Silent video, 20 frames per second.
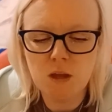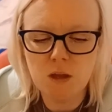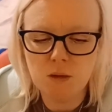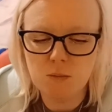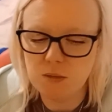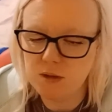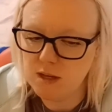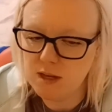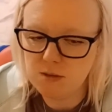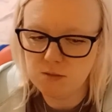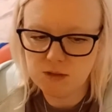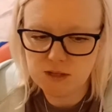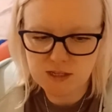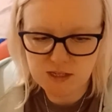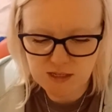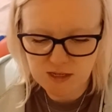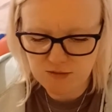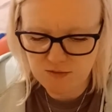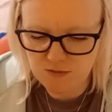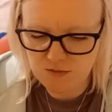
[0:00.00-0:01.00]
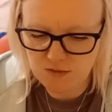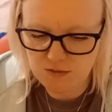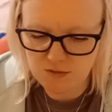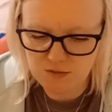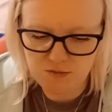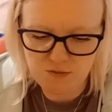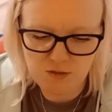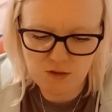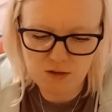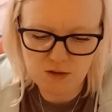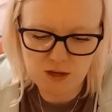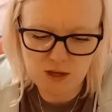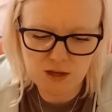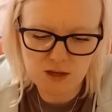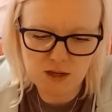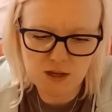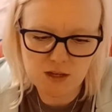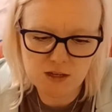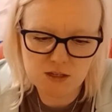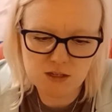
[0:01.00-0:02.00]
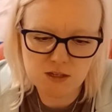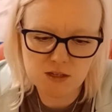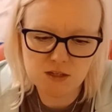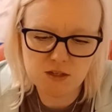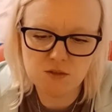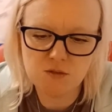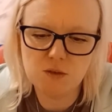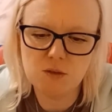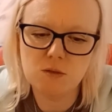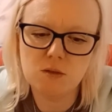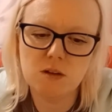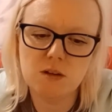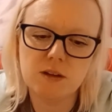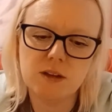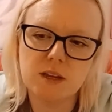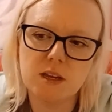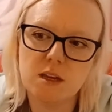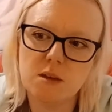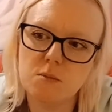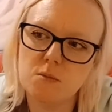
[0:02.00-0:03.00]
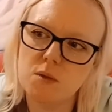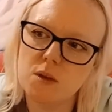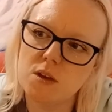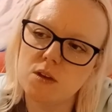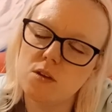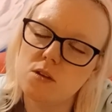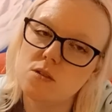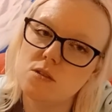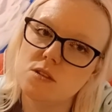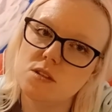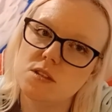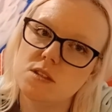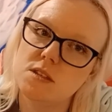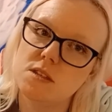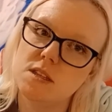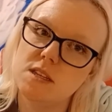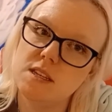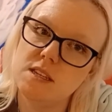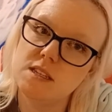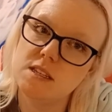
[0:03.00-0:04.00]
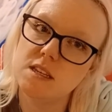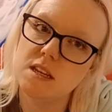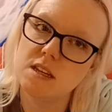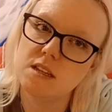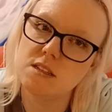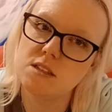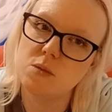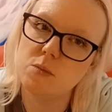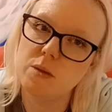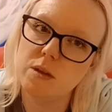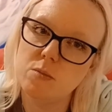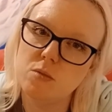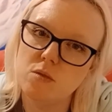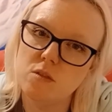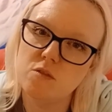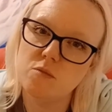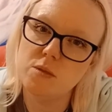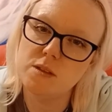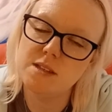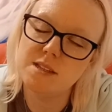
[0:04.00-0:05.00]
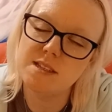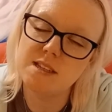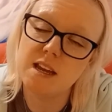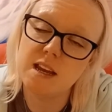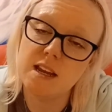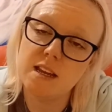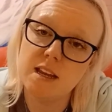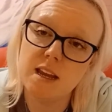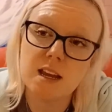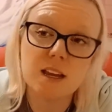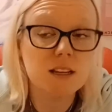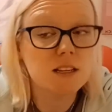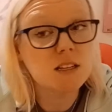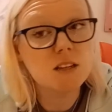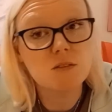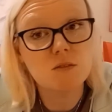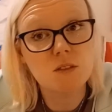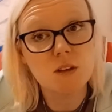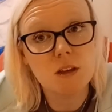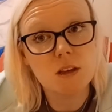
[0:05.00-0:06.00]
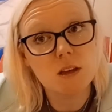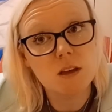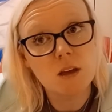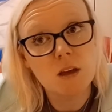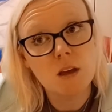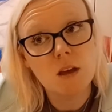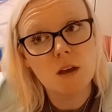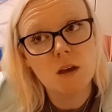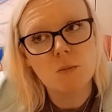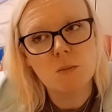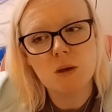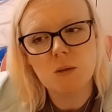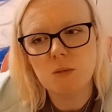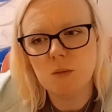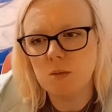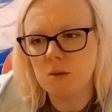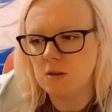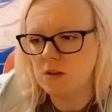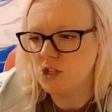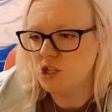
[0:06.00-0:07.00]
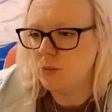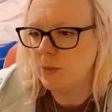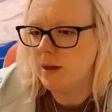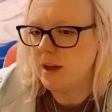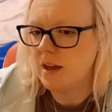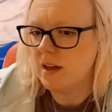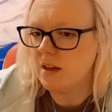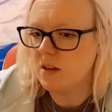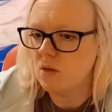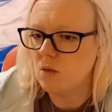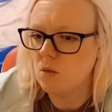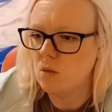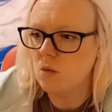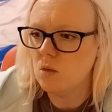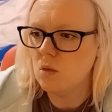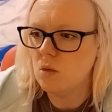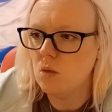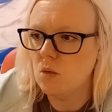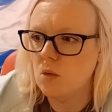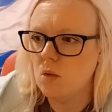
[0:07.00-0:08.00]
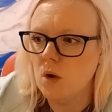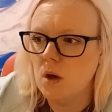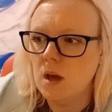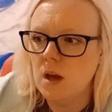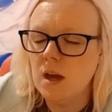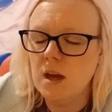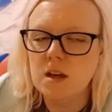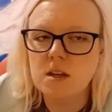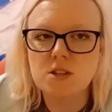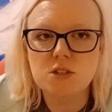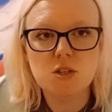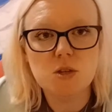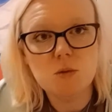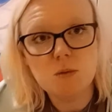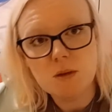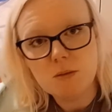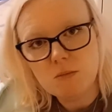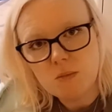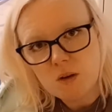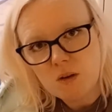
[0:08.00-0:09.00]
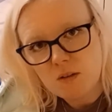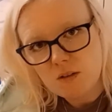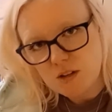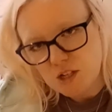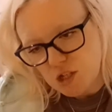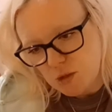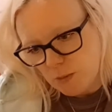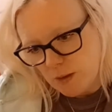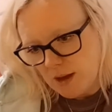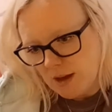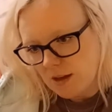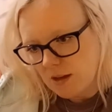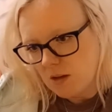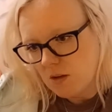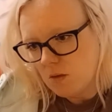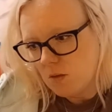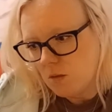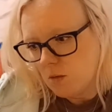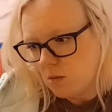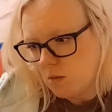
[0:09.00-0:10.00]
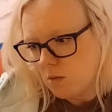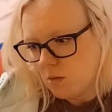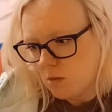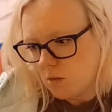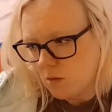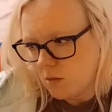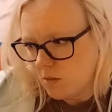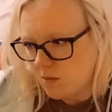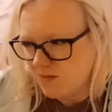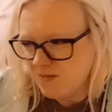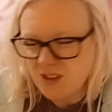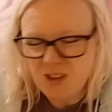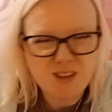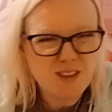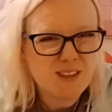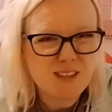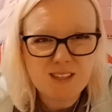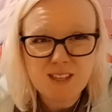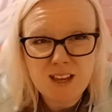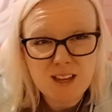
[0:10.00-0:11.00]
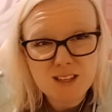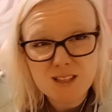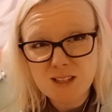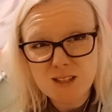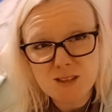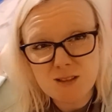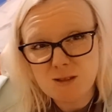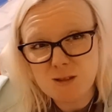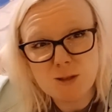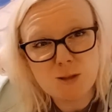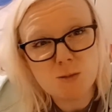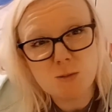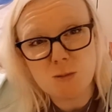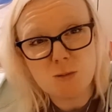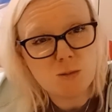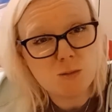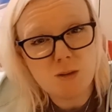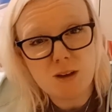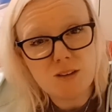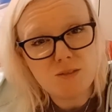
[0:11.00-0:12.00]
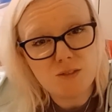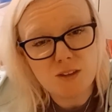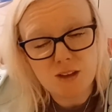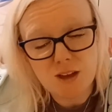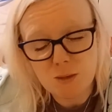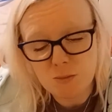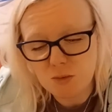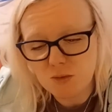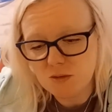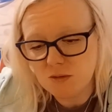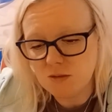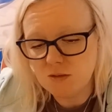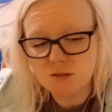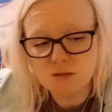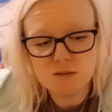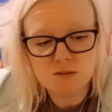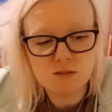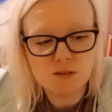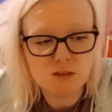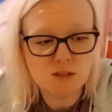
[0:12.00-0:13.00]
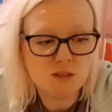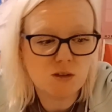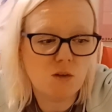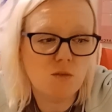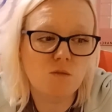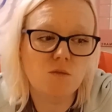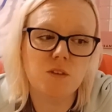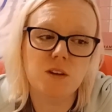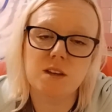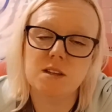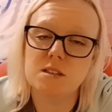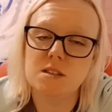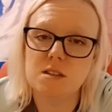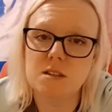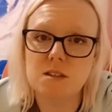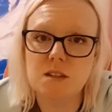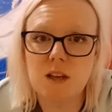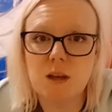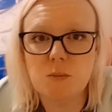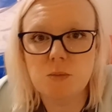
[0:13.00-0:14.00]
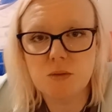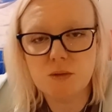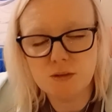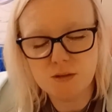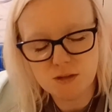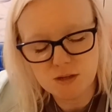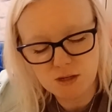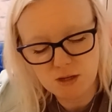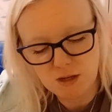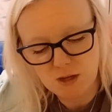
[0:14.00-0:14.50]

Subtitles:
But yeah, with the 7th of Fire, it does feel like because these things that people have been saying negatively, maybe behind your back or doing behind your back, or like these accidents or whatever happened, these conflicts that had happened,